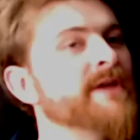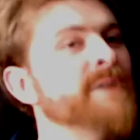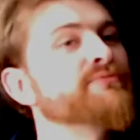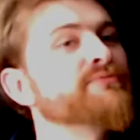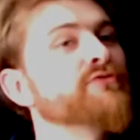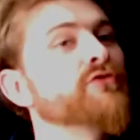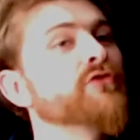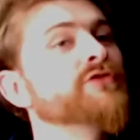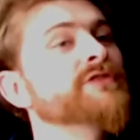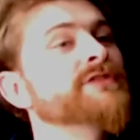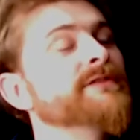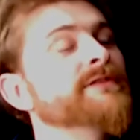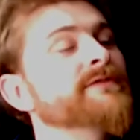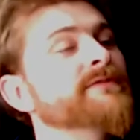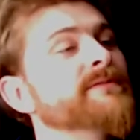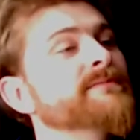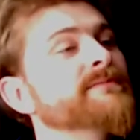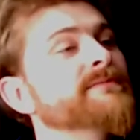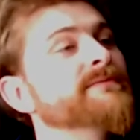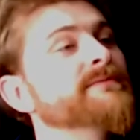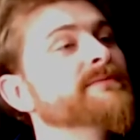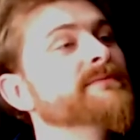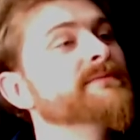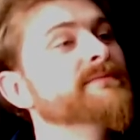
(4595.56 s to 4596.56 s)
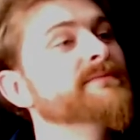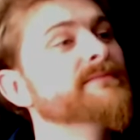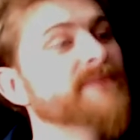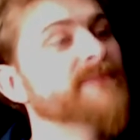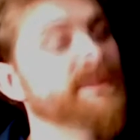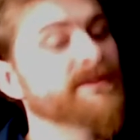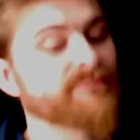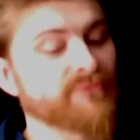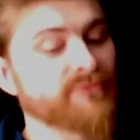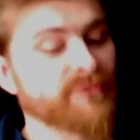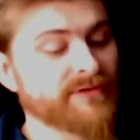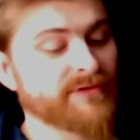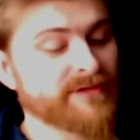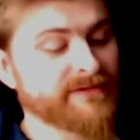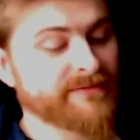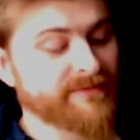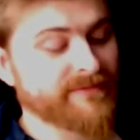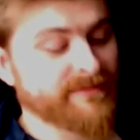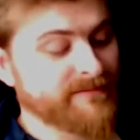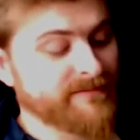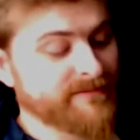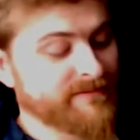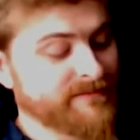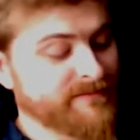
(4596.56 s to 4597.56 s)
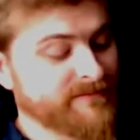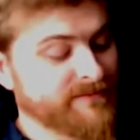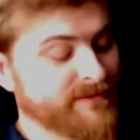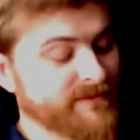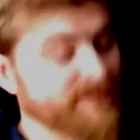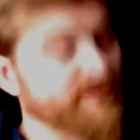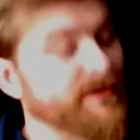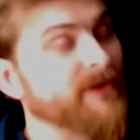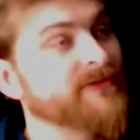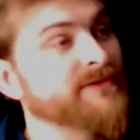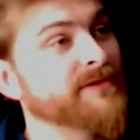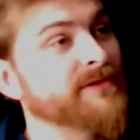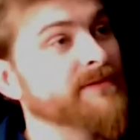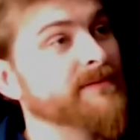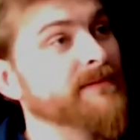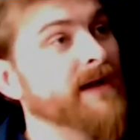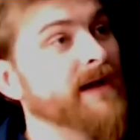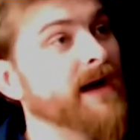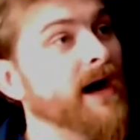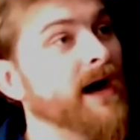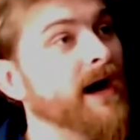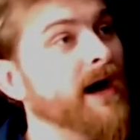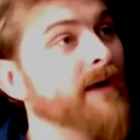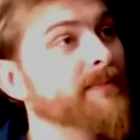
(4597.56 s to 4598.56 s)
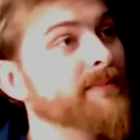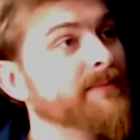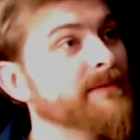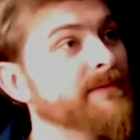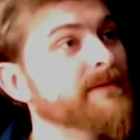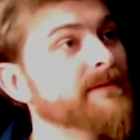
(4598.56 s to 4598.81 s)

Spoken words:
they brought it from the bottom up.